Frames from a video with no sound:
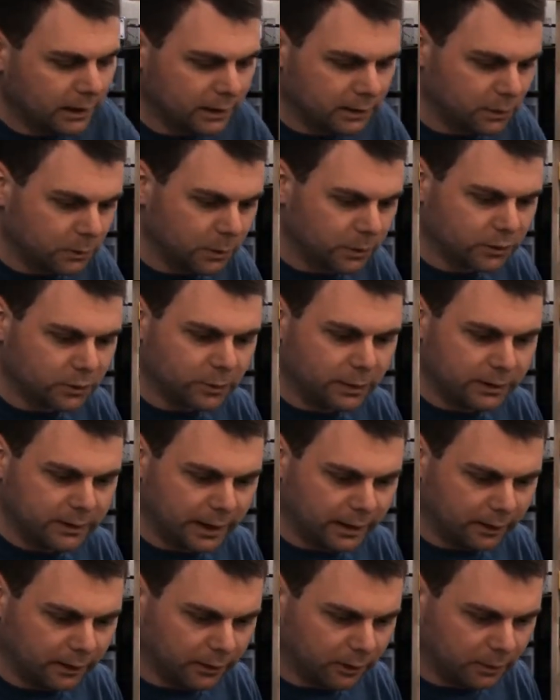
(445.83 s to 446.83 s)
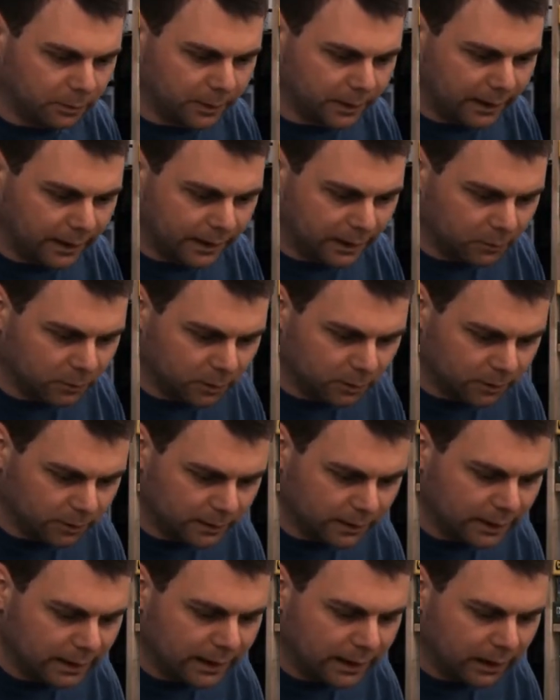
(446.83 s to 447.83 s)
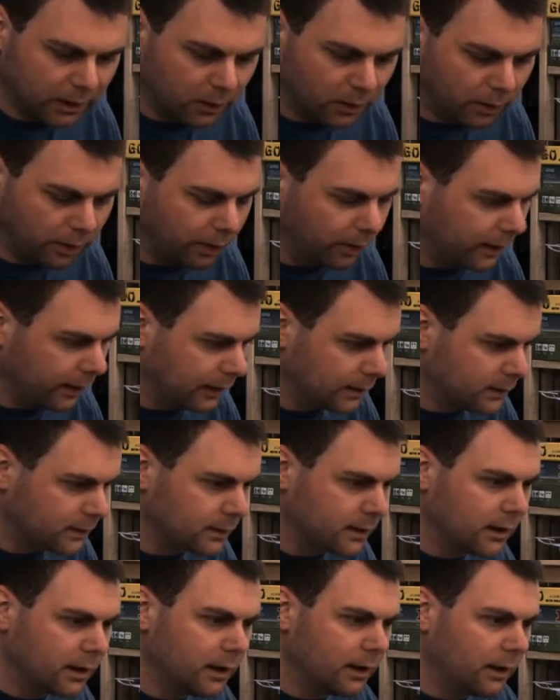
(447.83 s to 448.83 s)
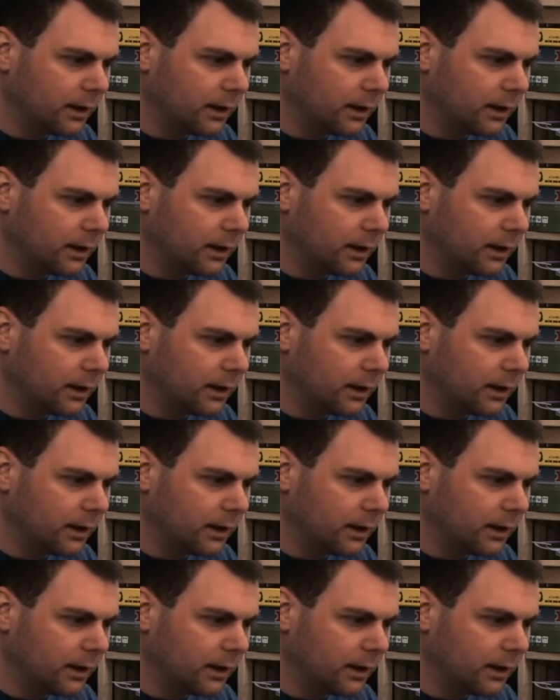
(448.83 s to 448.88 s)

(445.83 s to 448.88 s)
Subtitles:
because it will squeeze out a little bit and it will get on things.